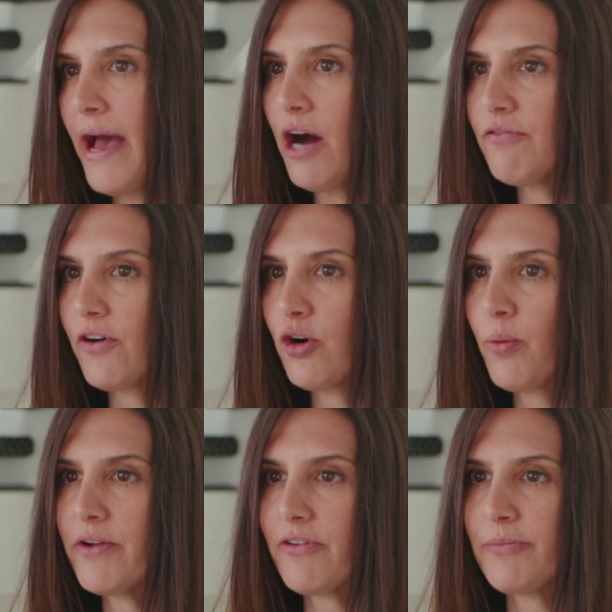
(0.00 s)
how far
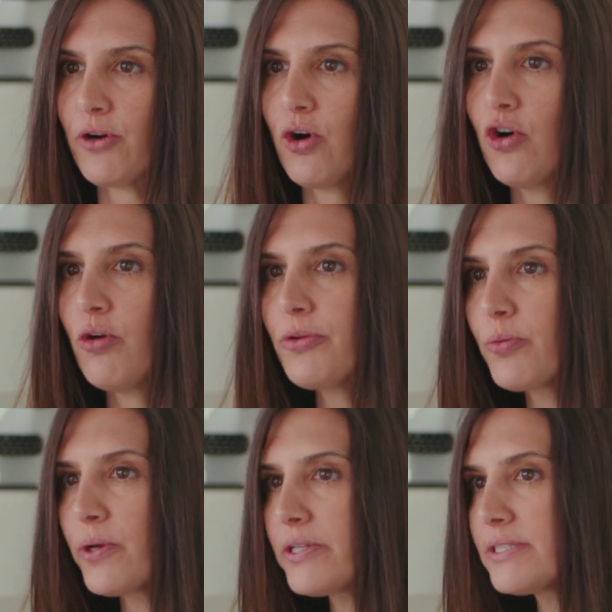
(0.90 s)
away from your home you're
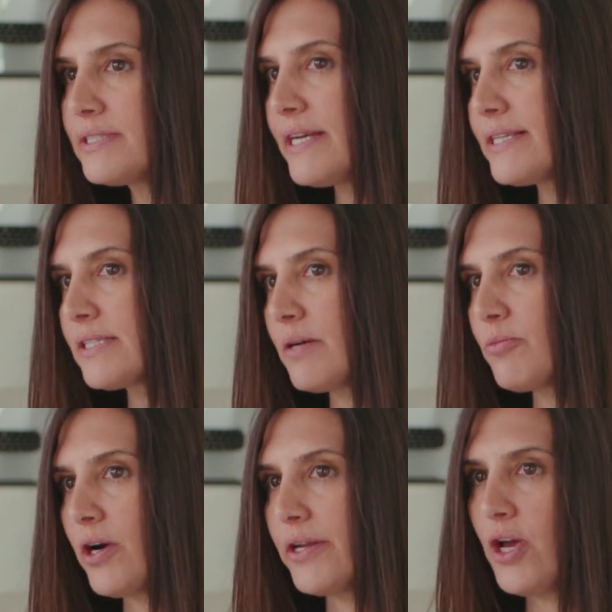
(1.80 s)
willing to date
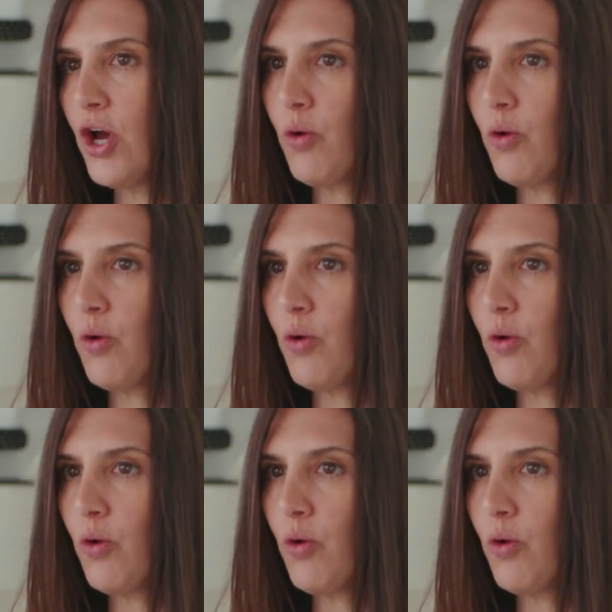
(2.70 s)
someone,